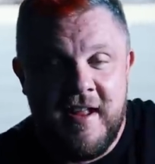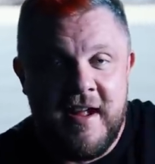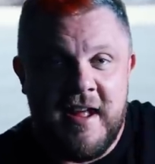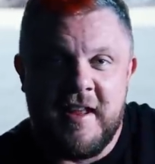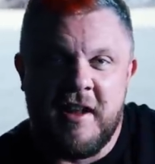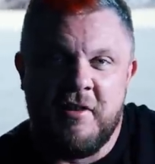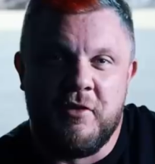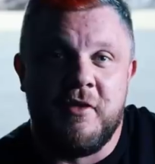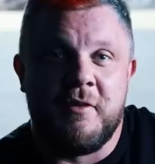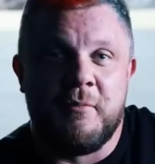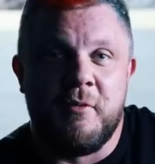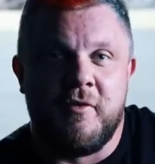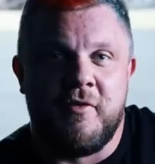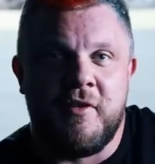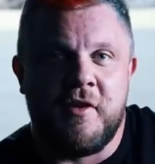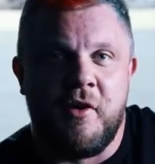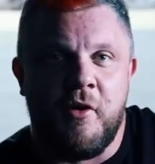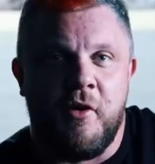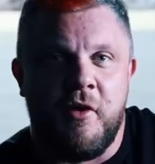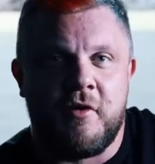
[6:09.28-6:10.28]
I think I look more of
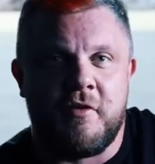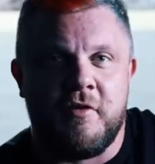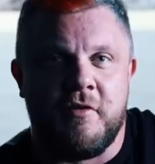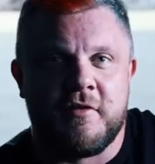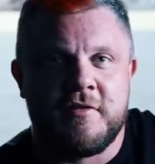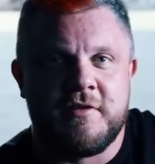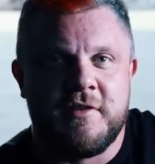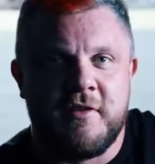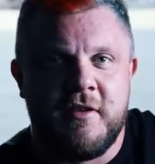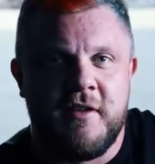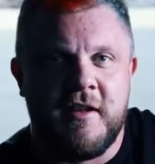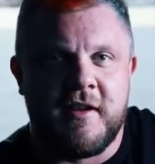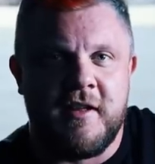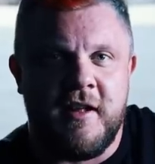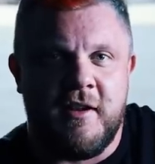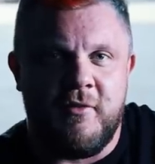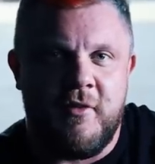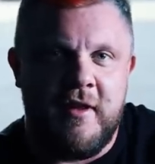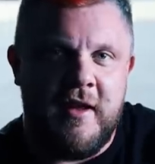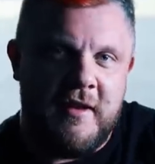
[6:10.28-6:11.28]
a cockerel because I got like
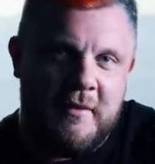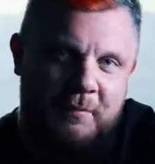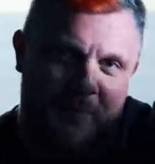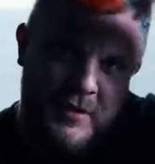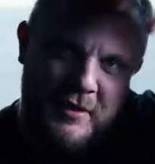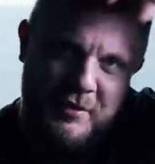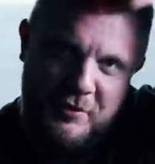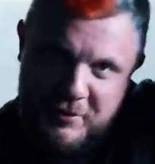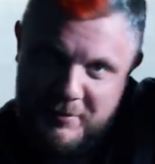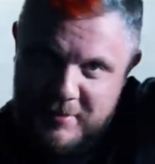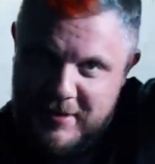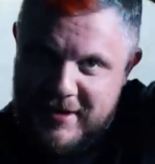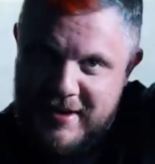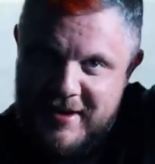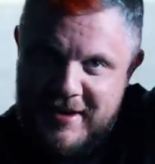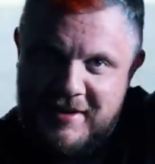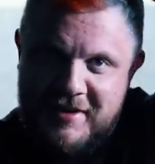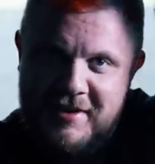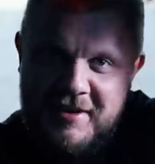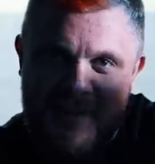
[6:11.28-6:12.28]
that red bit through my
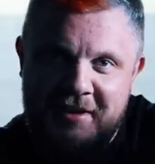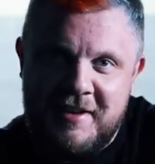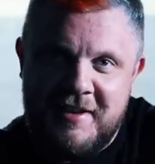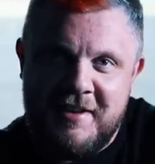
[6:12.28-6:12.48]
head.